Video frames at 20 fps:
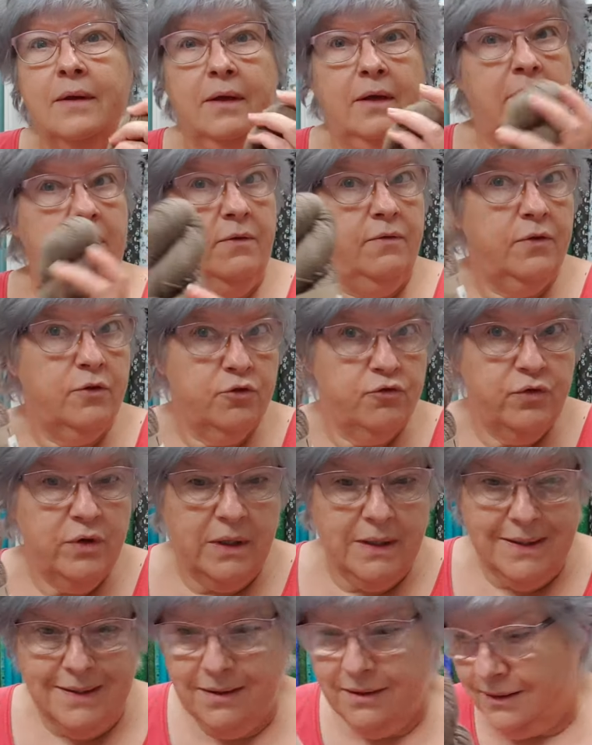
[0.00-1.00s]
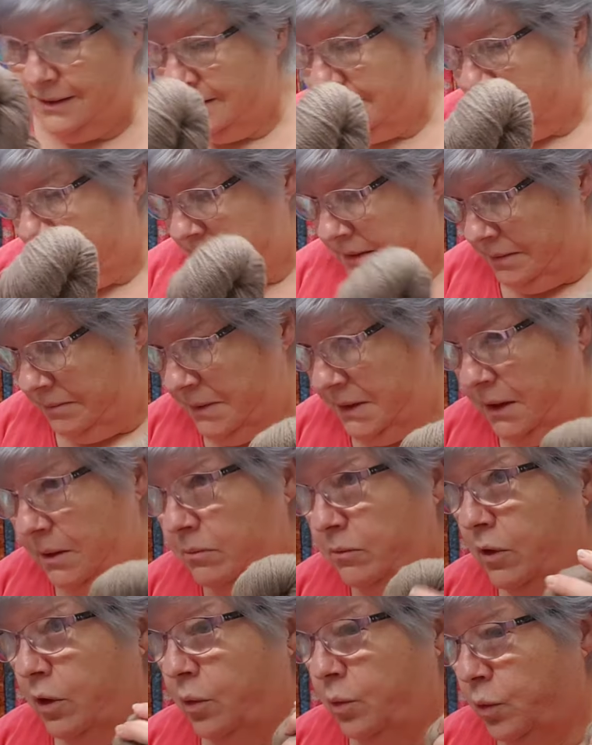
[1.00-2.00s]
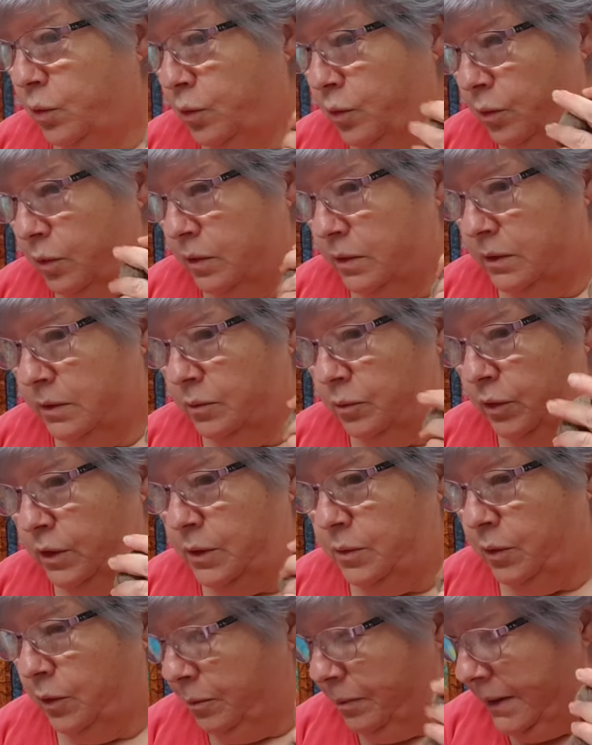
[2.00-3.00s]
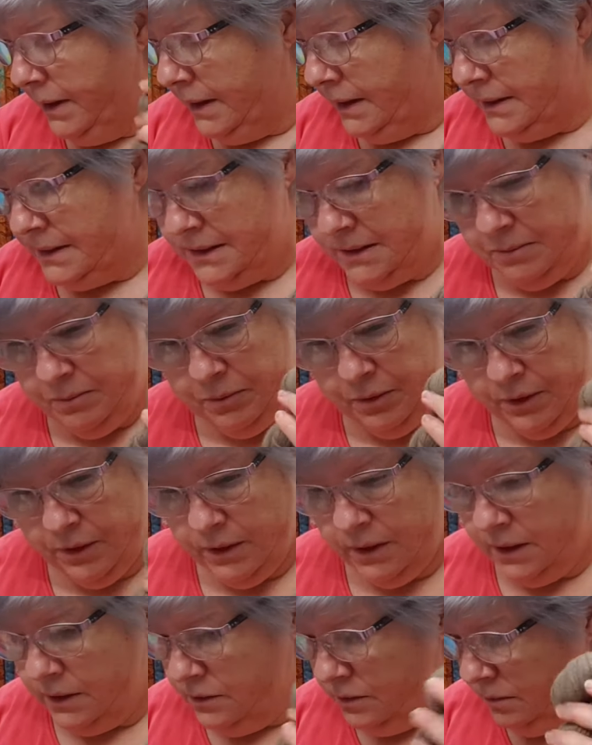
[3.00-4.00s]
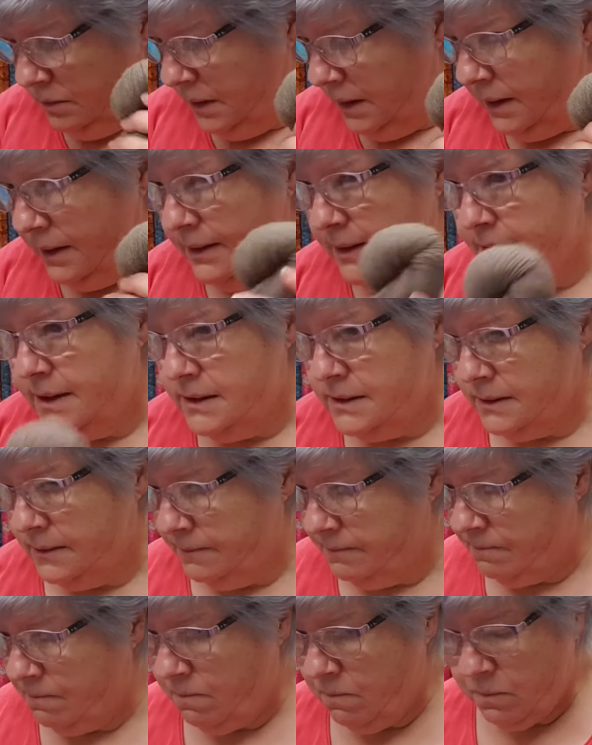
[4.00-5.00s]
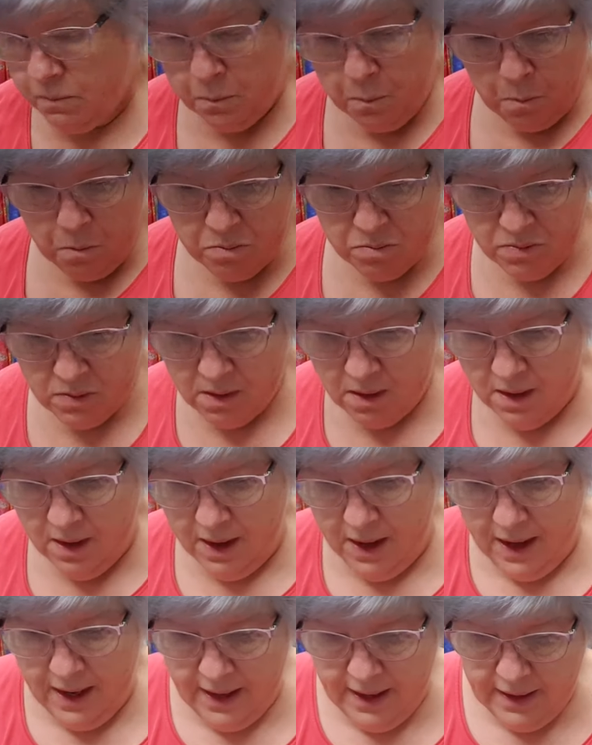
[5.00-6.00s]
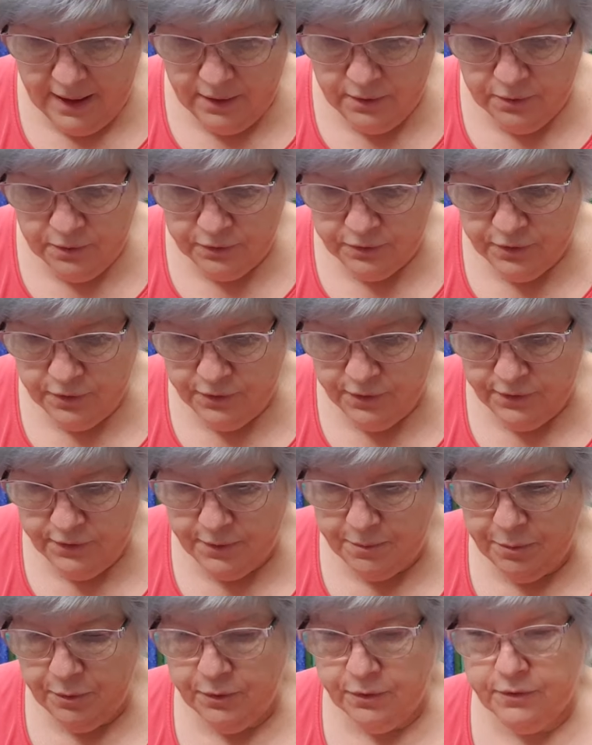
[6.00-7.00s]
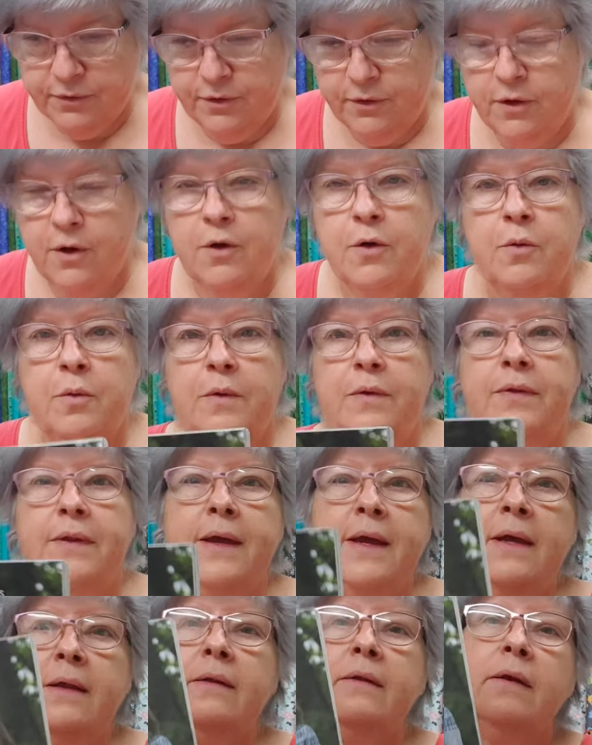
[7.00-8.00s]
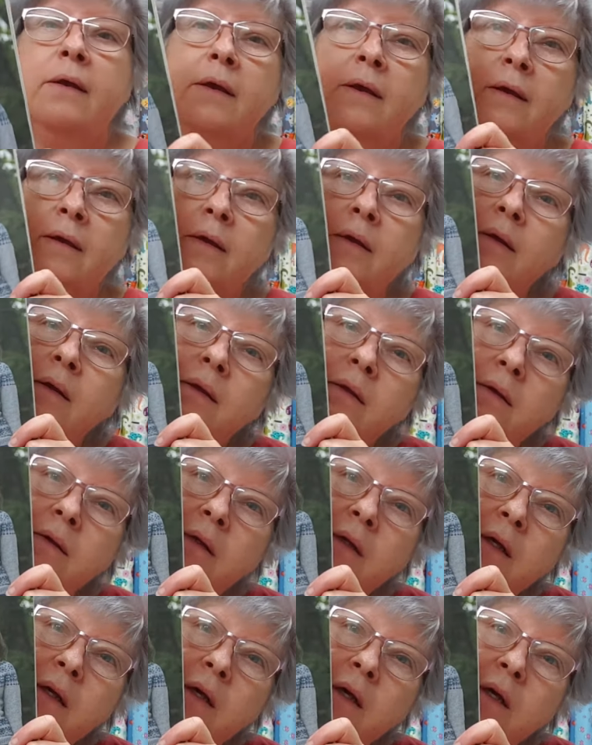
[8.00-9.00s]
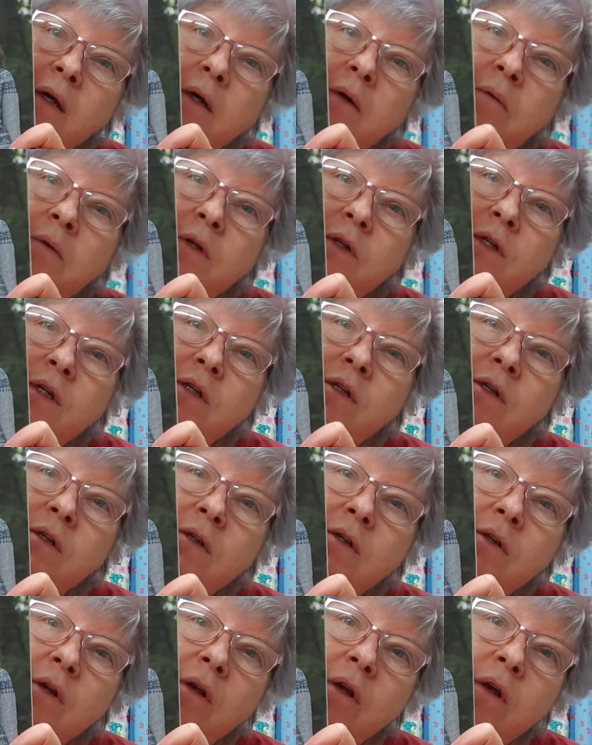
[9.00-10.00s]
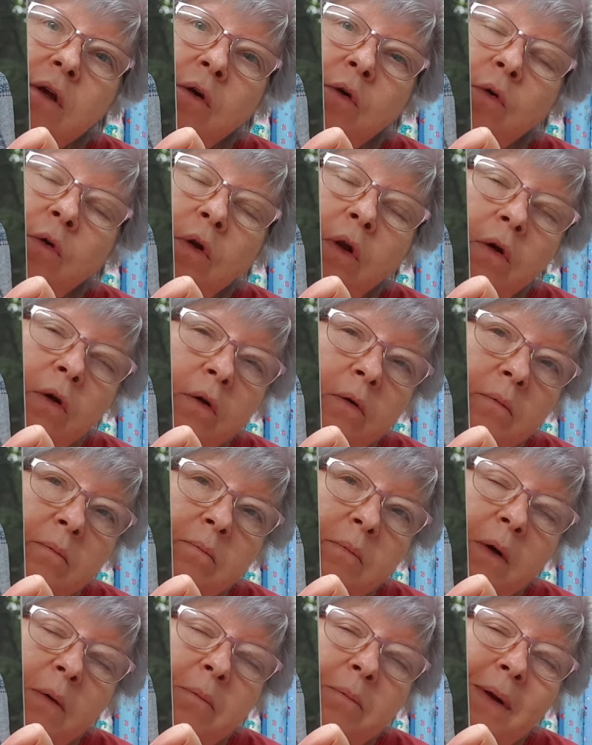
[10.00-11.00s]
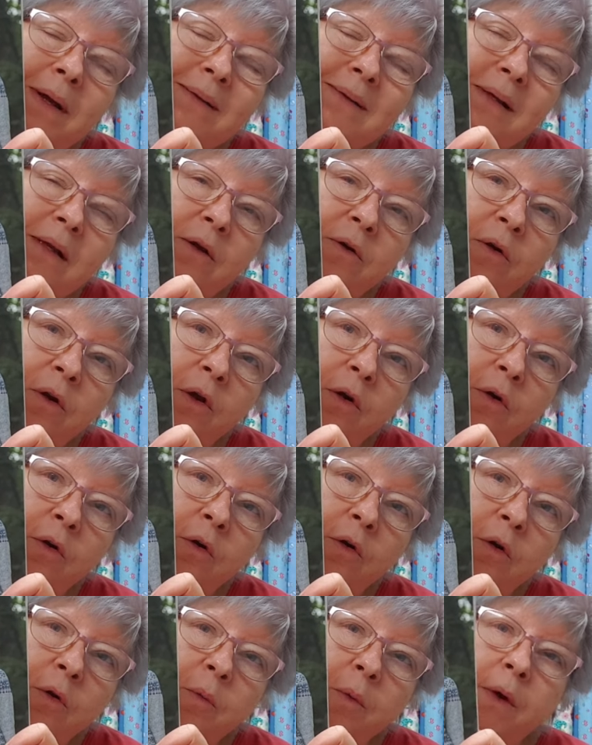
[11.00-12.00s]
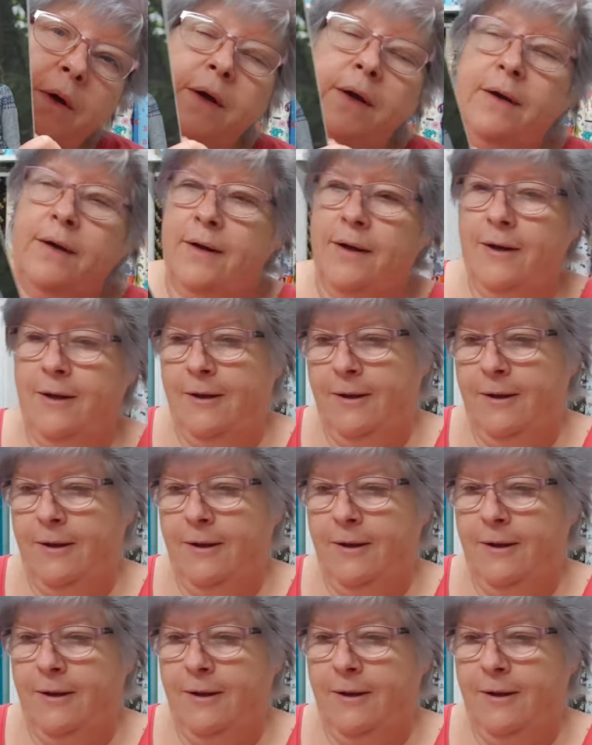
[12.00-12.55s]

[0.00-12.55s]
And it feels really nice. I mean, I'm not a wool, woolly wool person, but I do like this. And also there's a book to go with it, which is uh, all on, well, practically all on colour work